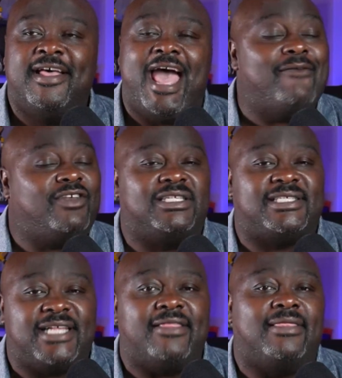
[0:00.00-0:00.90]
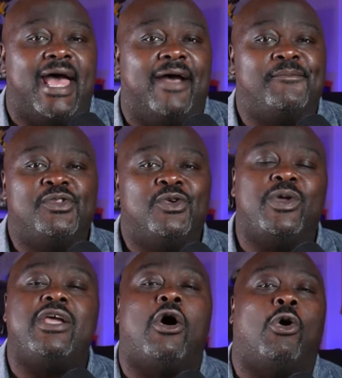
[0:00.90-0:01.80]
Having said that,
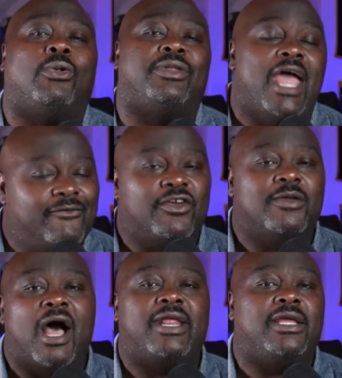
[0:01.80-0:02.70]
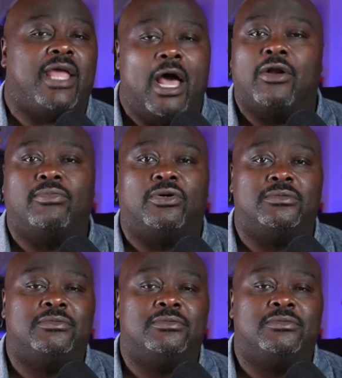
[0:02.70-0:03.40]
we hold everybody accountable.